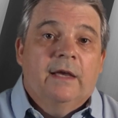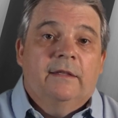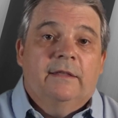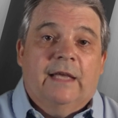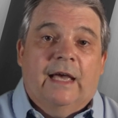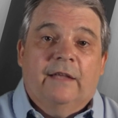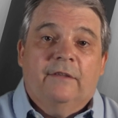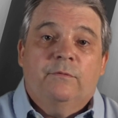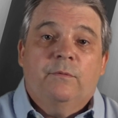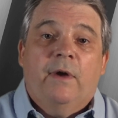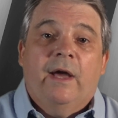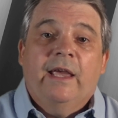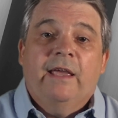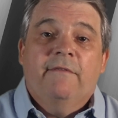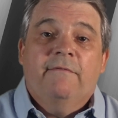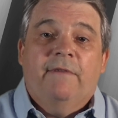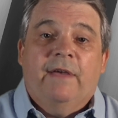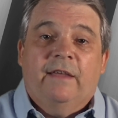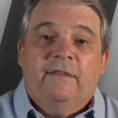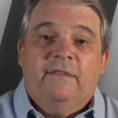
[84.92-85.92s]
That's why
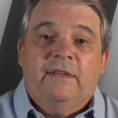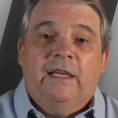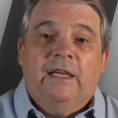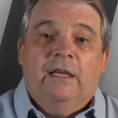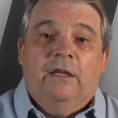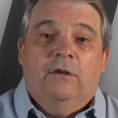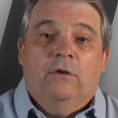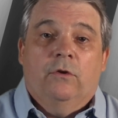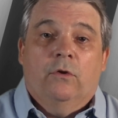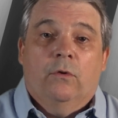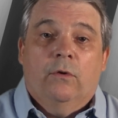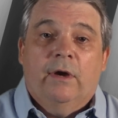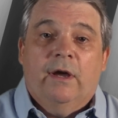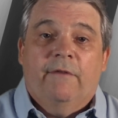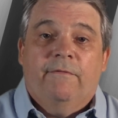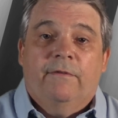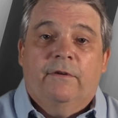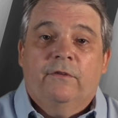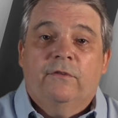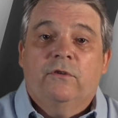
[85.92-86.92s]
investing in your
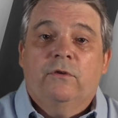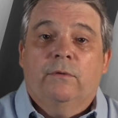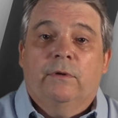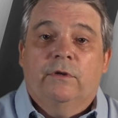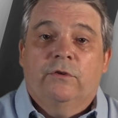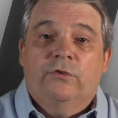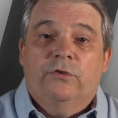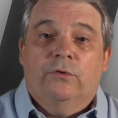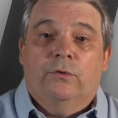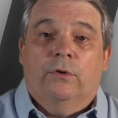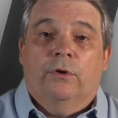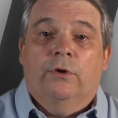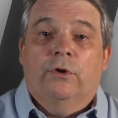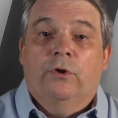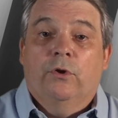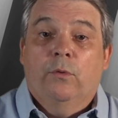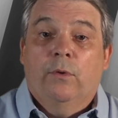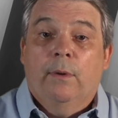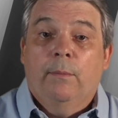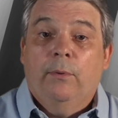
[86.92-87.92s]
efforts to ensure
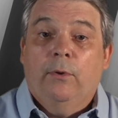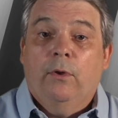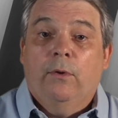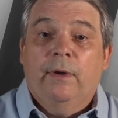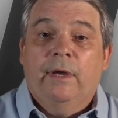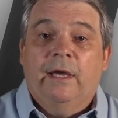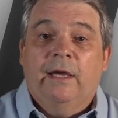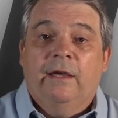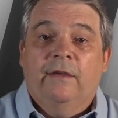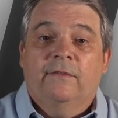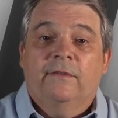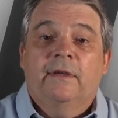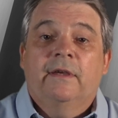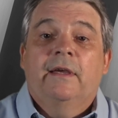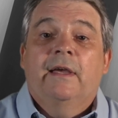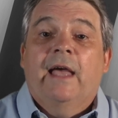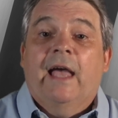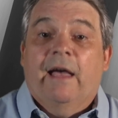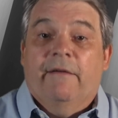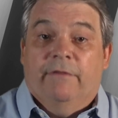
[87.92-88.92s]
new employees
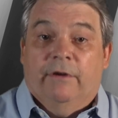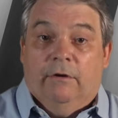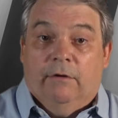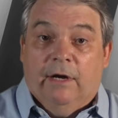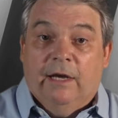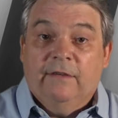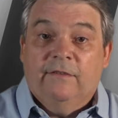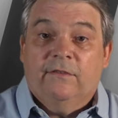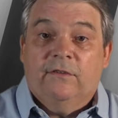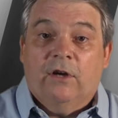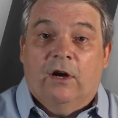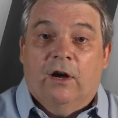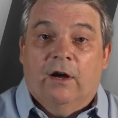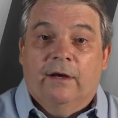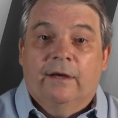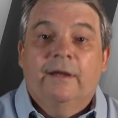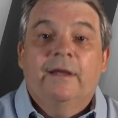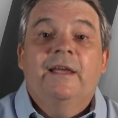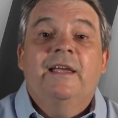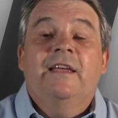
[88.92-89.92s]
have a great
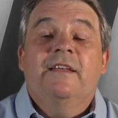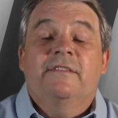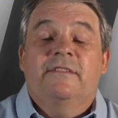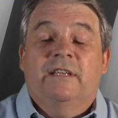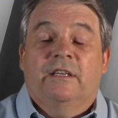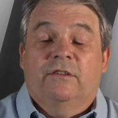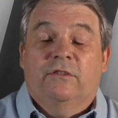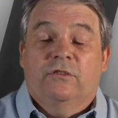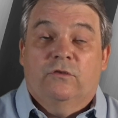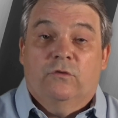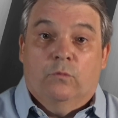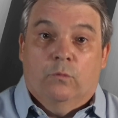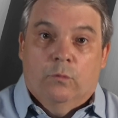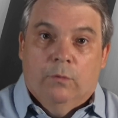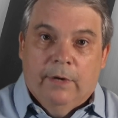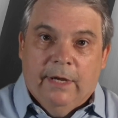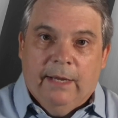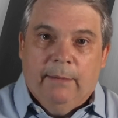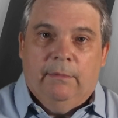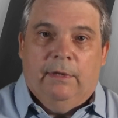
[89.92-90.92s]
start is
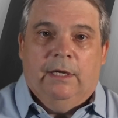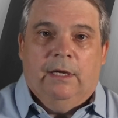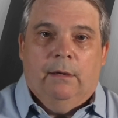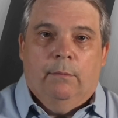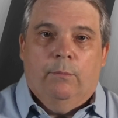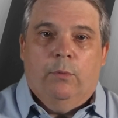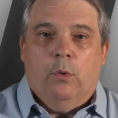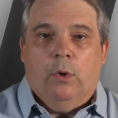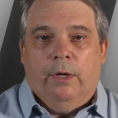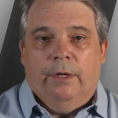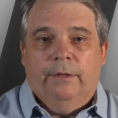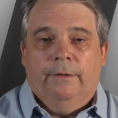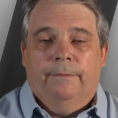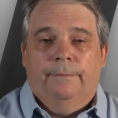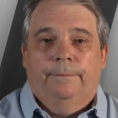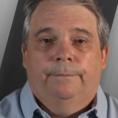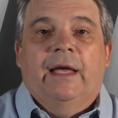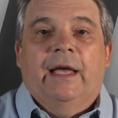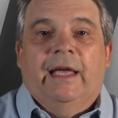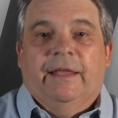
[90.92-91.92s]
extremely important.
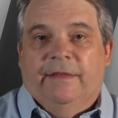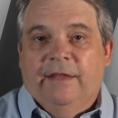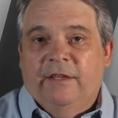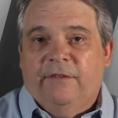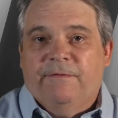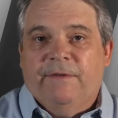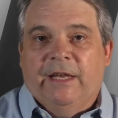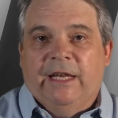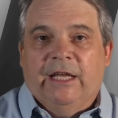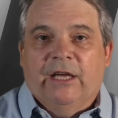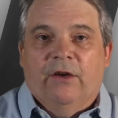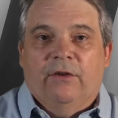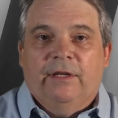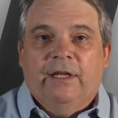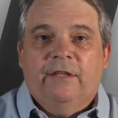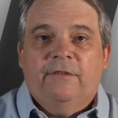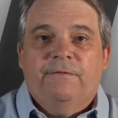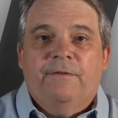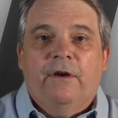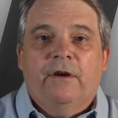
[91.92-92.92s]
In this video,
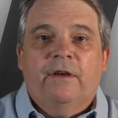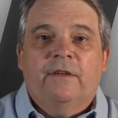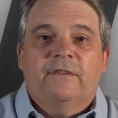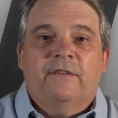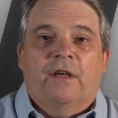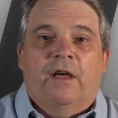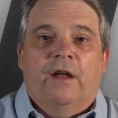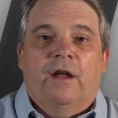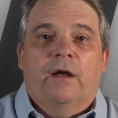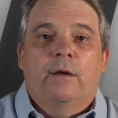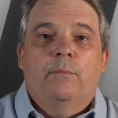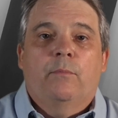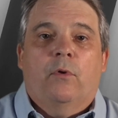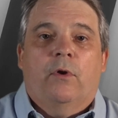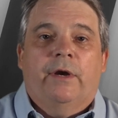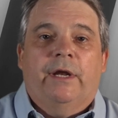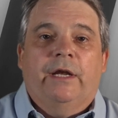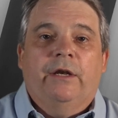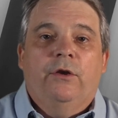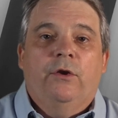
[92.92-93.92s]
let's focus on
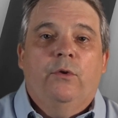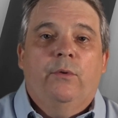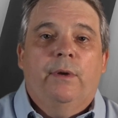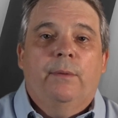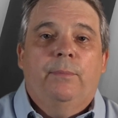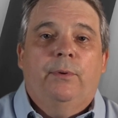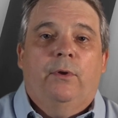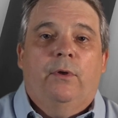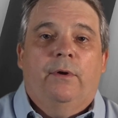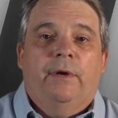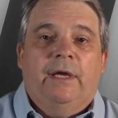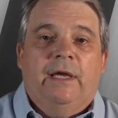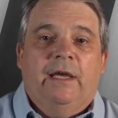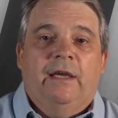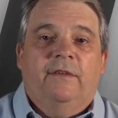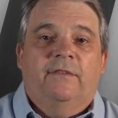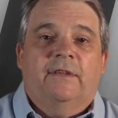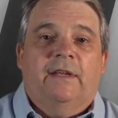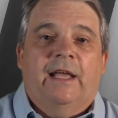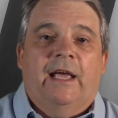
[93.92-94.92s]
onboarding new
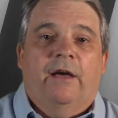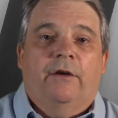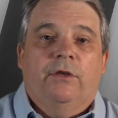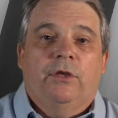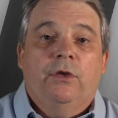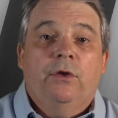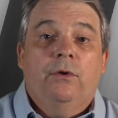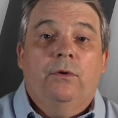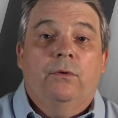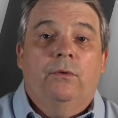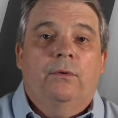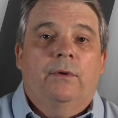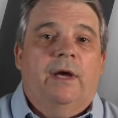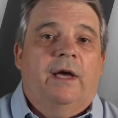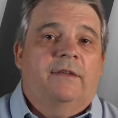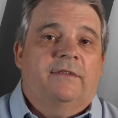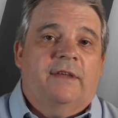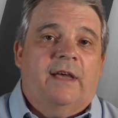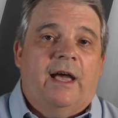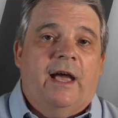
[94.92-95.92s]
employees and how you,
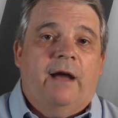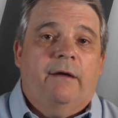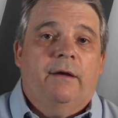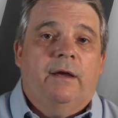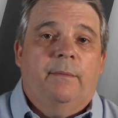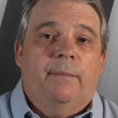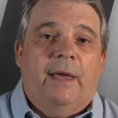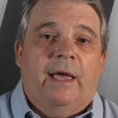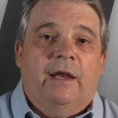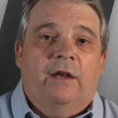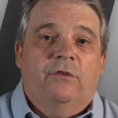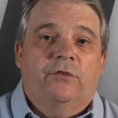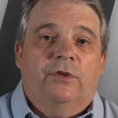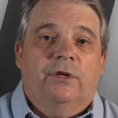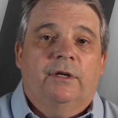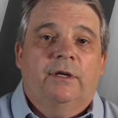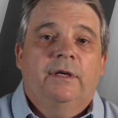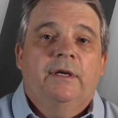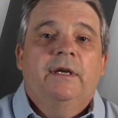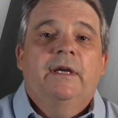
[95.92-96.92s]
as a hiring
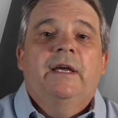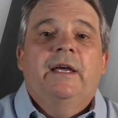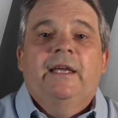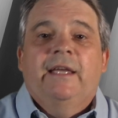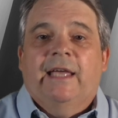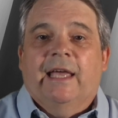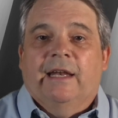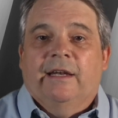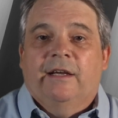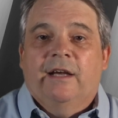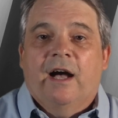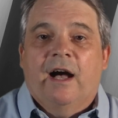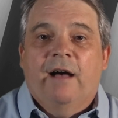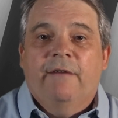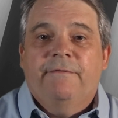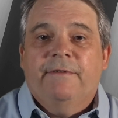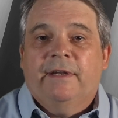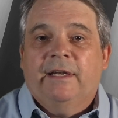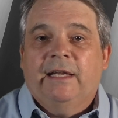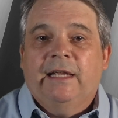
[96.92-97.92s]
manager, can
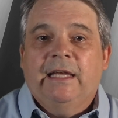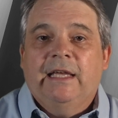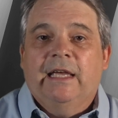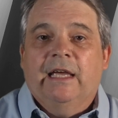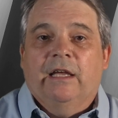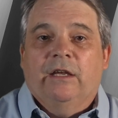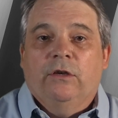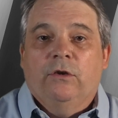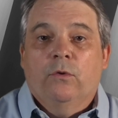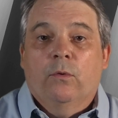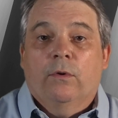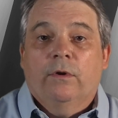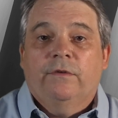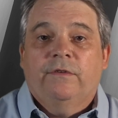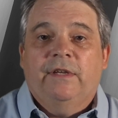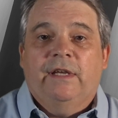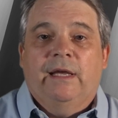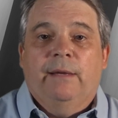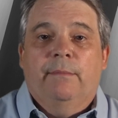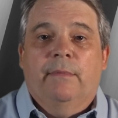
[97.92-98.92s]
confidently get your
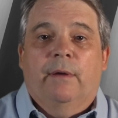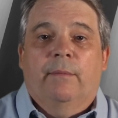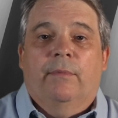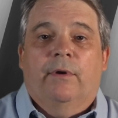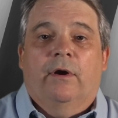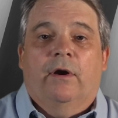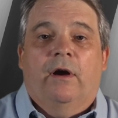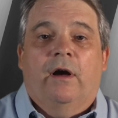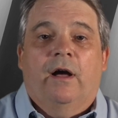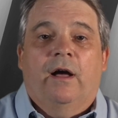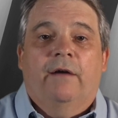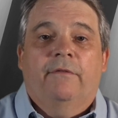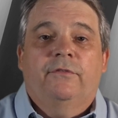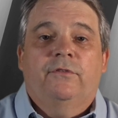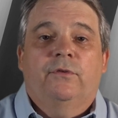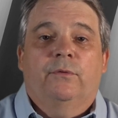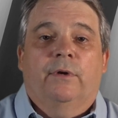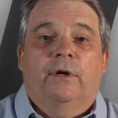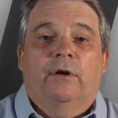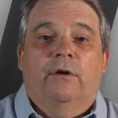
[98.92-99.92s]
team member off
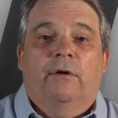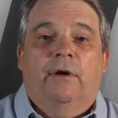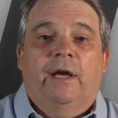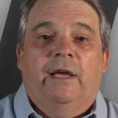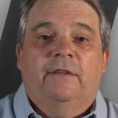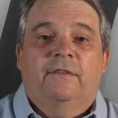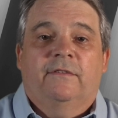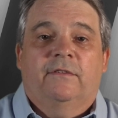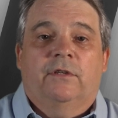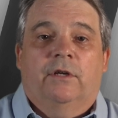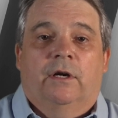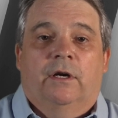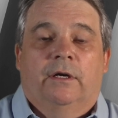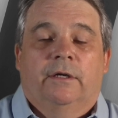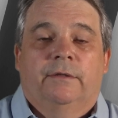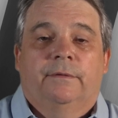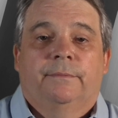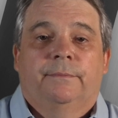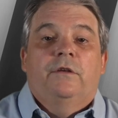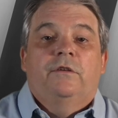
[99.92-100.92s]
to a great
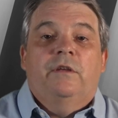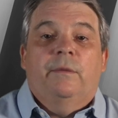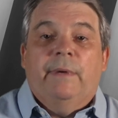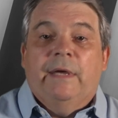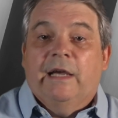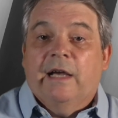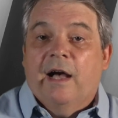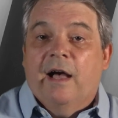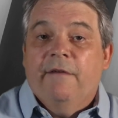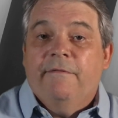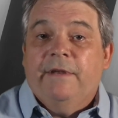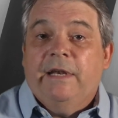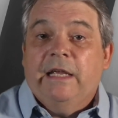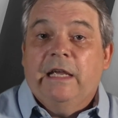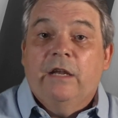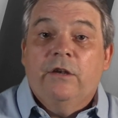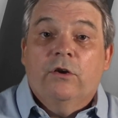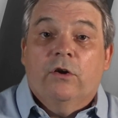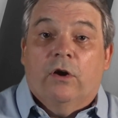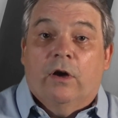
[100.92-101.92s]
start. To be confident
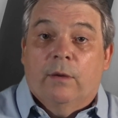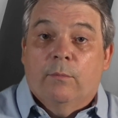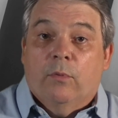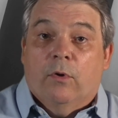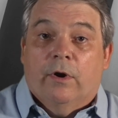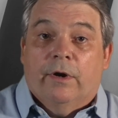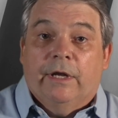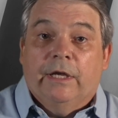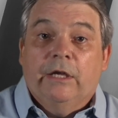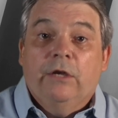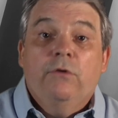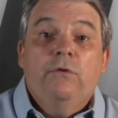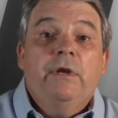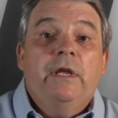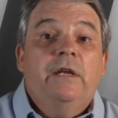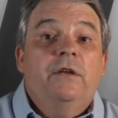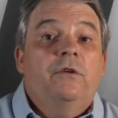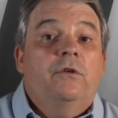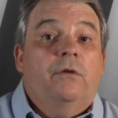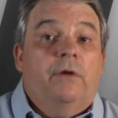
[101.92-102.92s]
in your onboarding, you
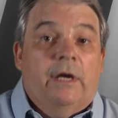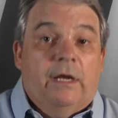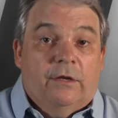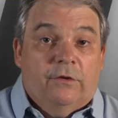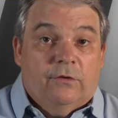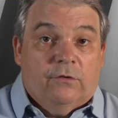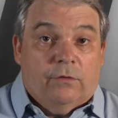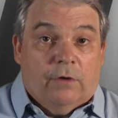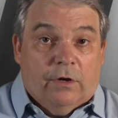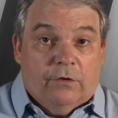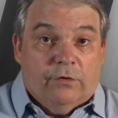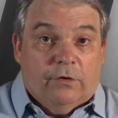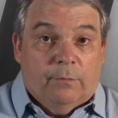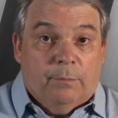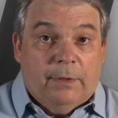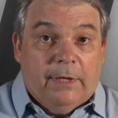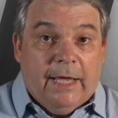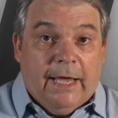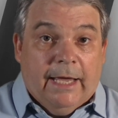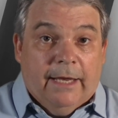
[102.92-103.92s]
need to create a structured
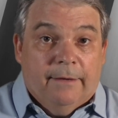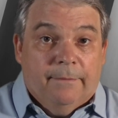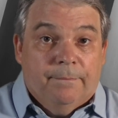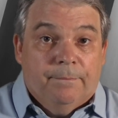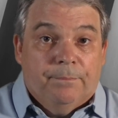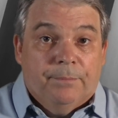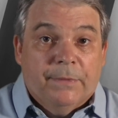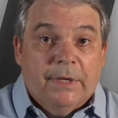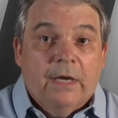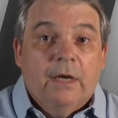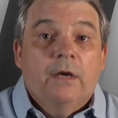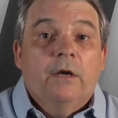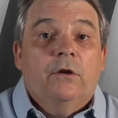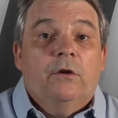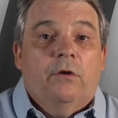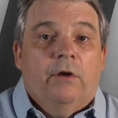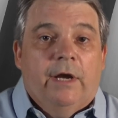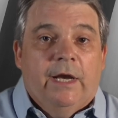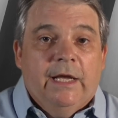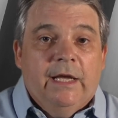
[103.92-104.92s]
plan.
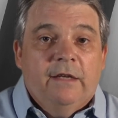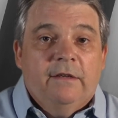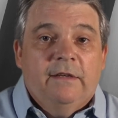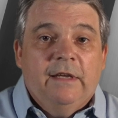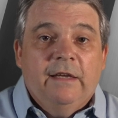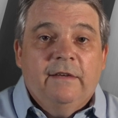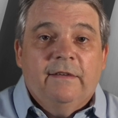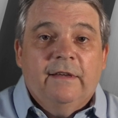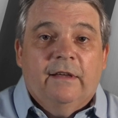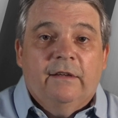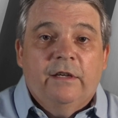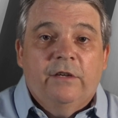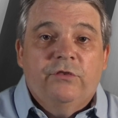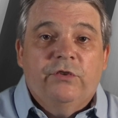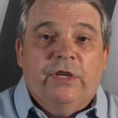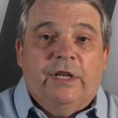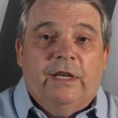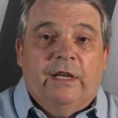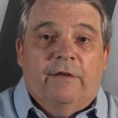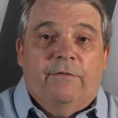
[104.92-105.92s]
Creating a detailed
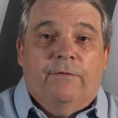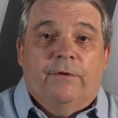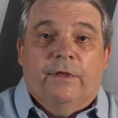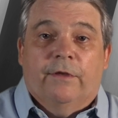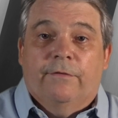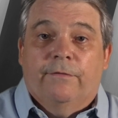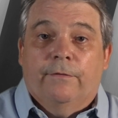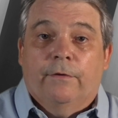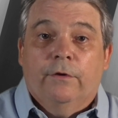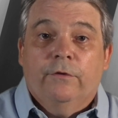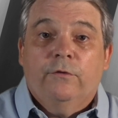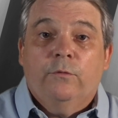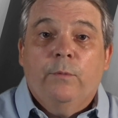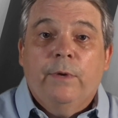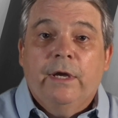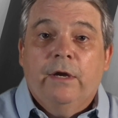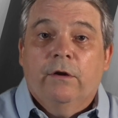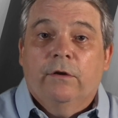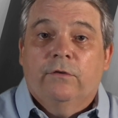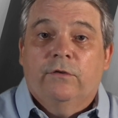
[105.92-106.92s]
agenda for the first
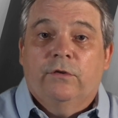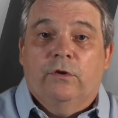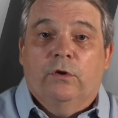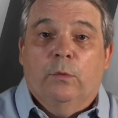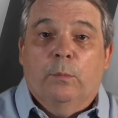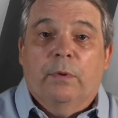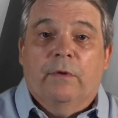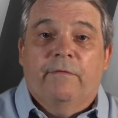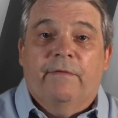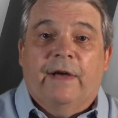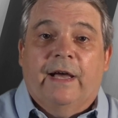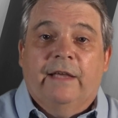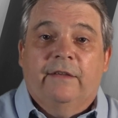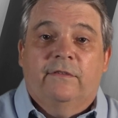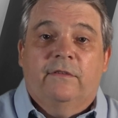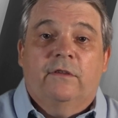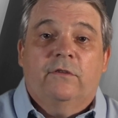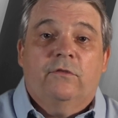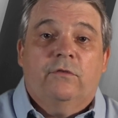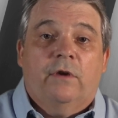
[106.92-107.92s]
week or two provides
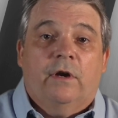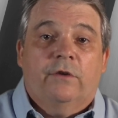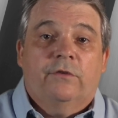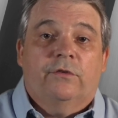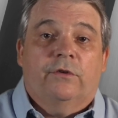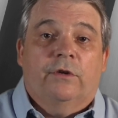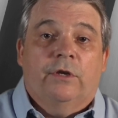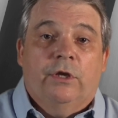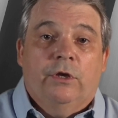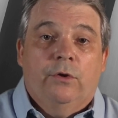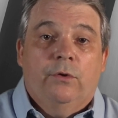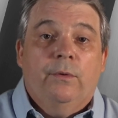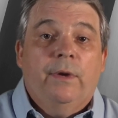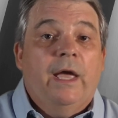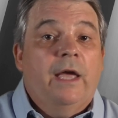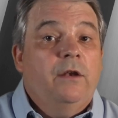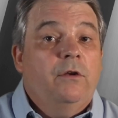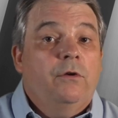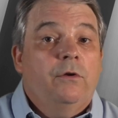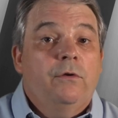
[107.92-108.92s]
the structure you
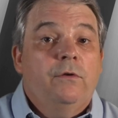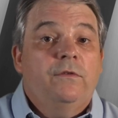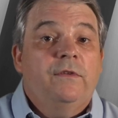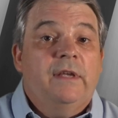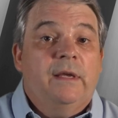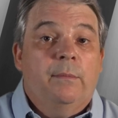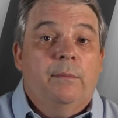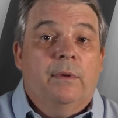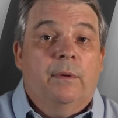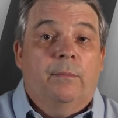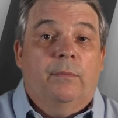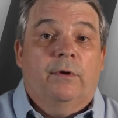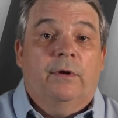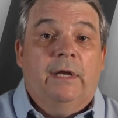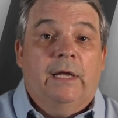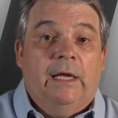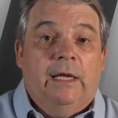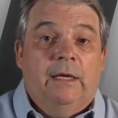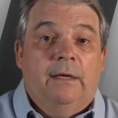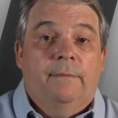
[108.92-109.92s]
and your new team member
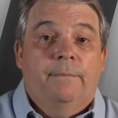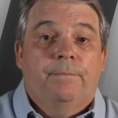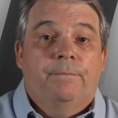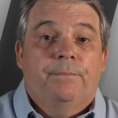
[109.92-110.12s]
need.